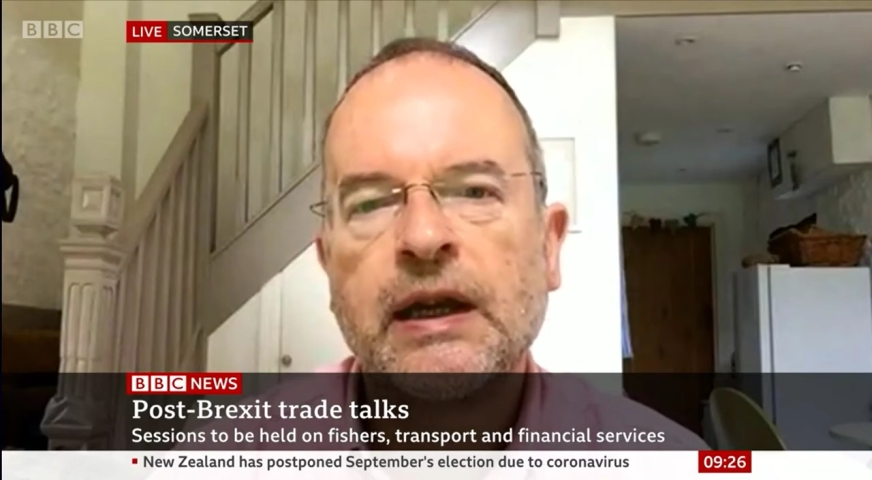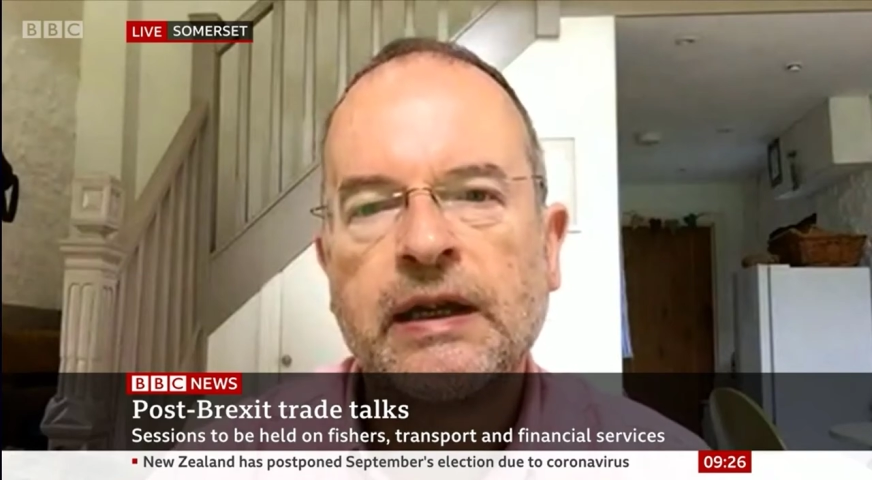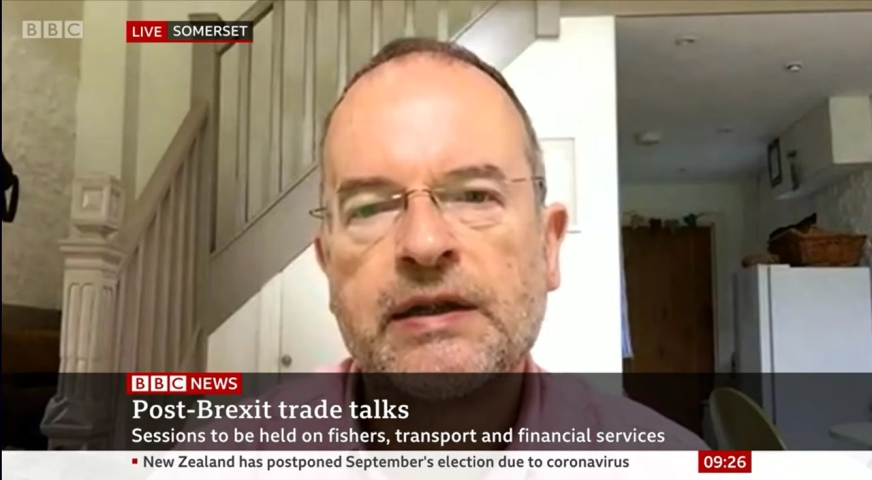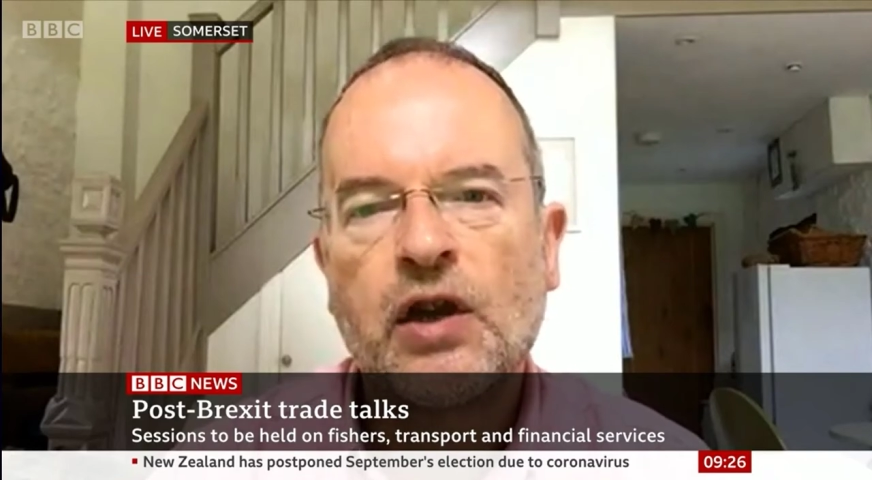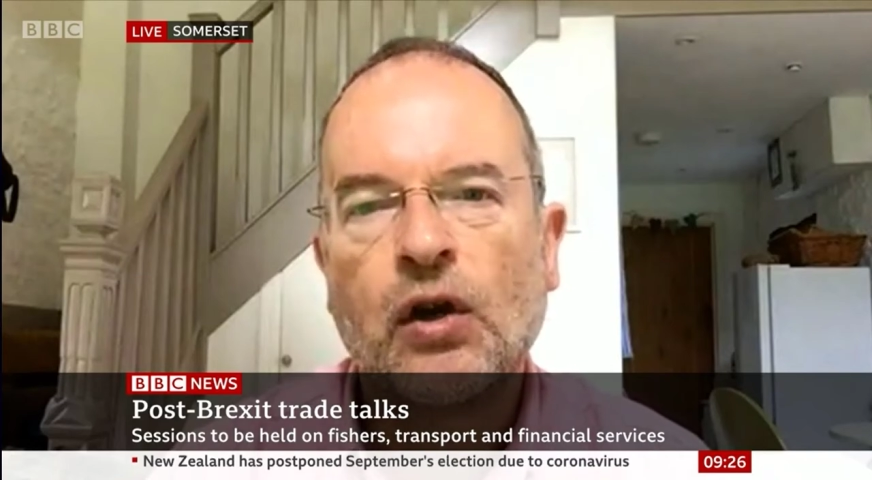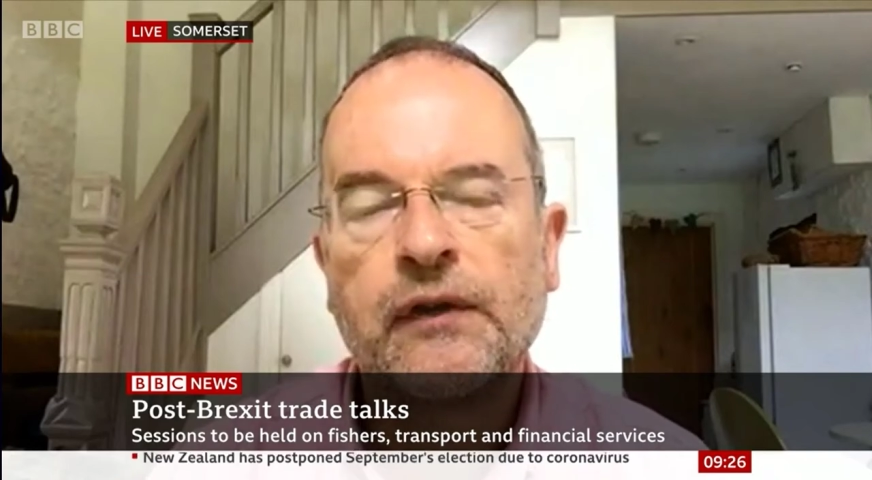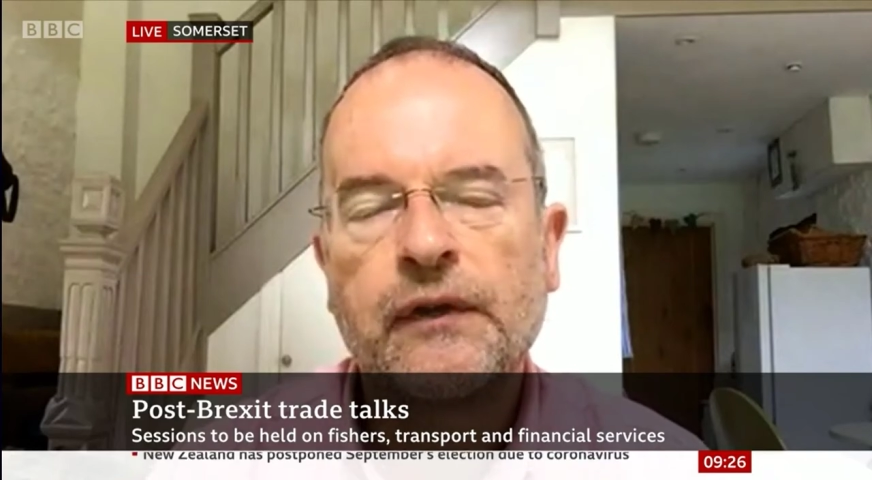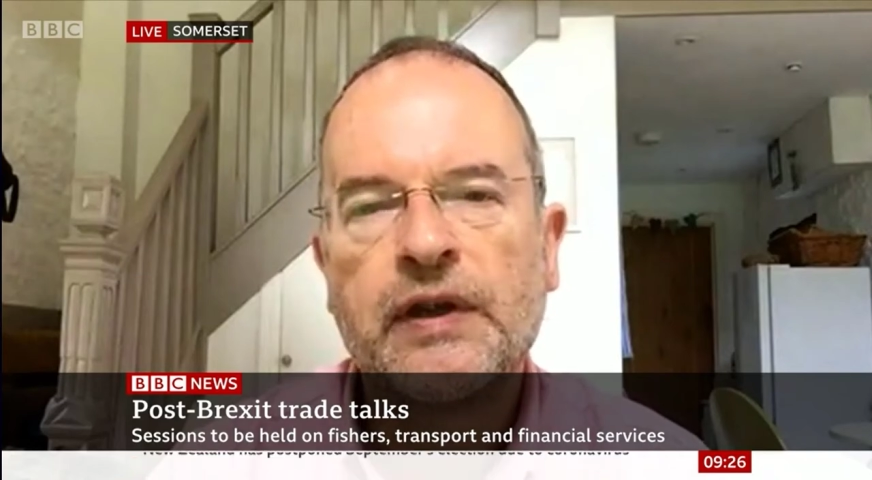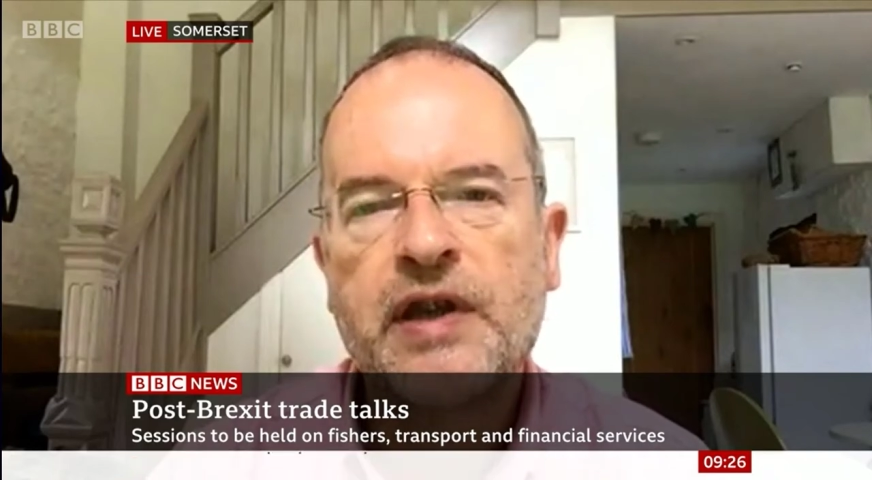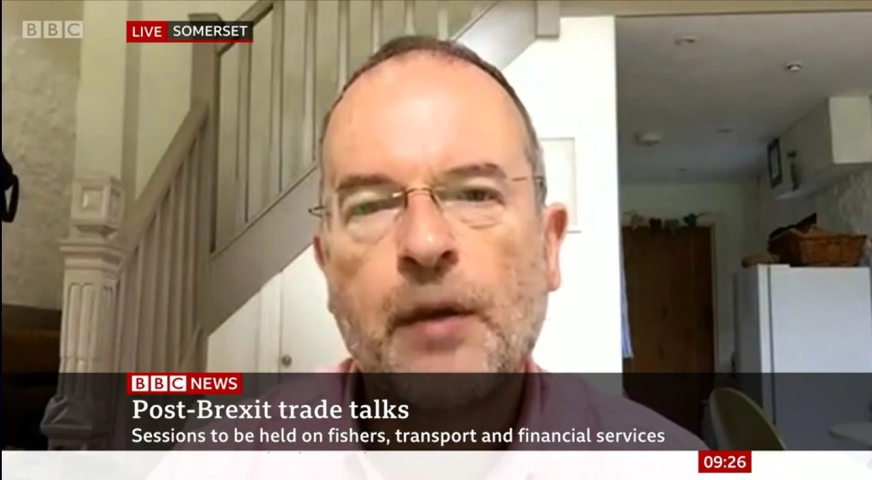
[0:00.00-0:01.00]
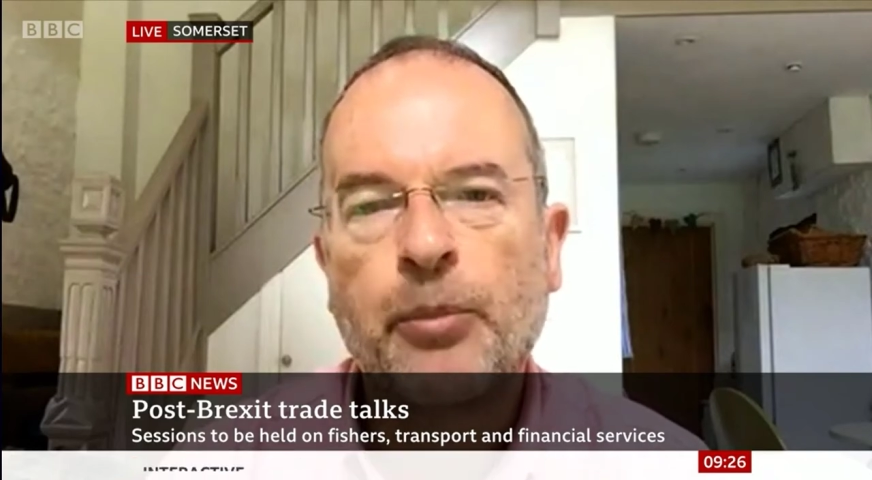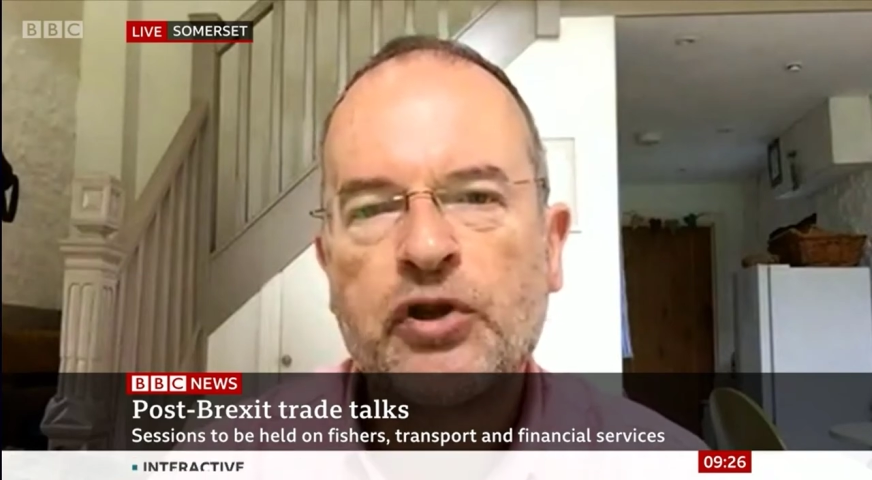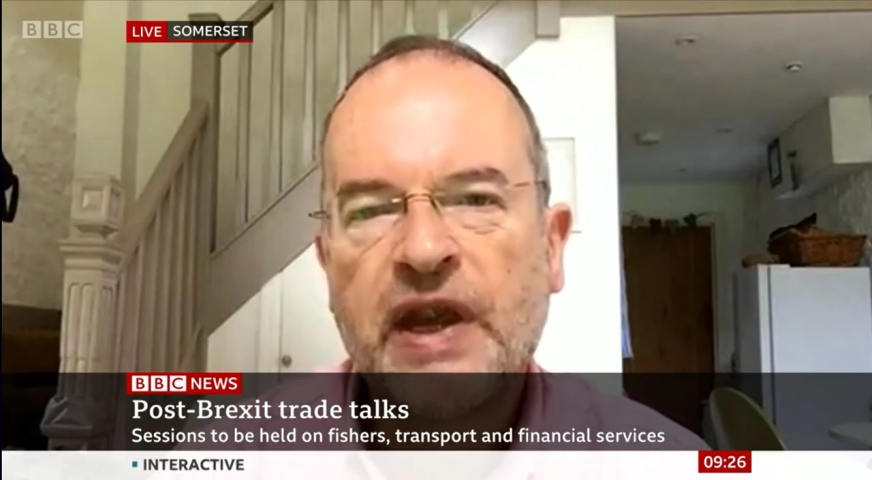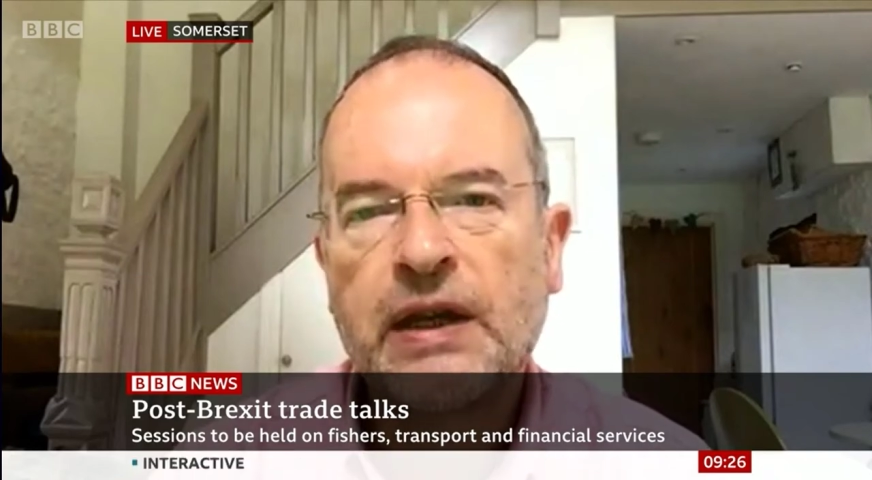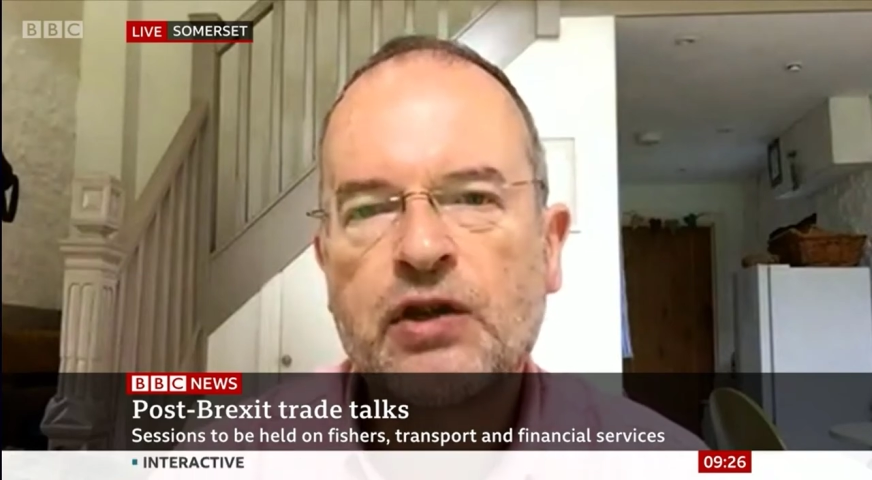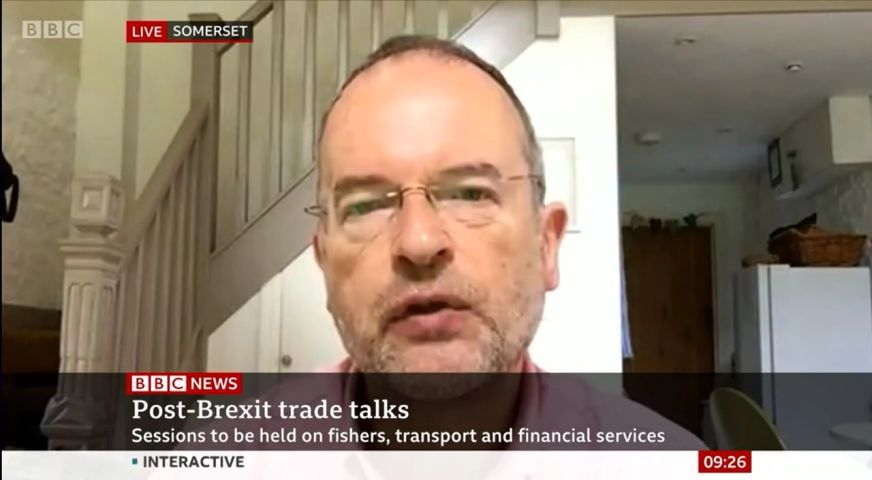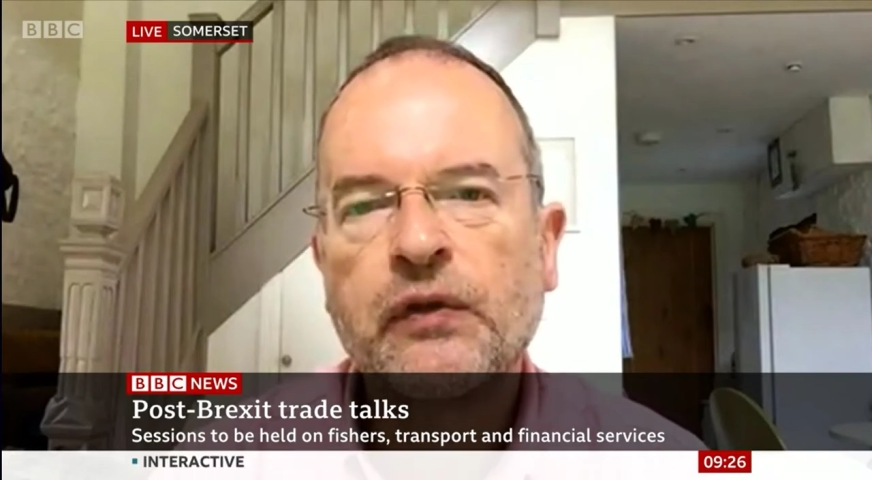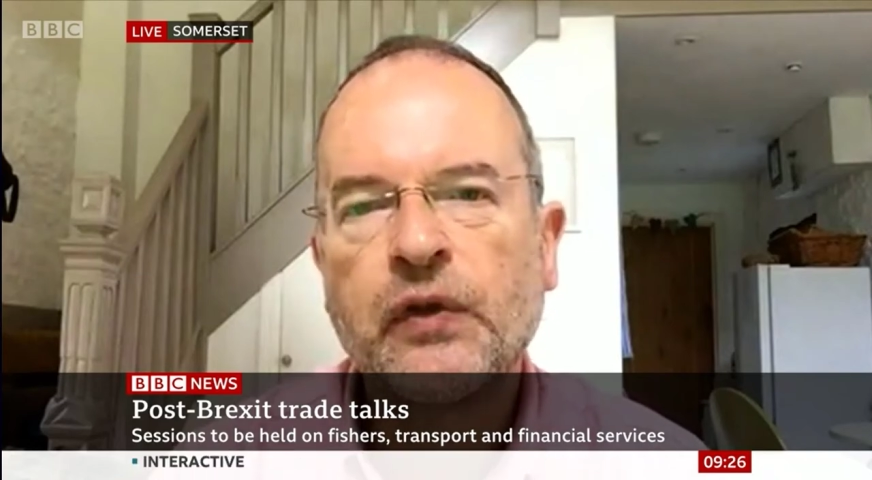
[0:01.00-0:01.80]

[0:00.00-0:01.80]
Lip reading: it offered a protection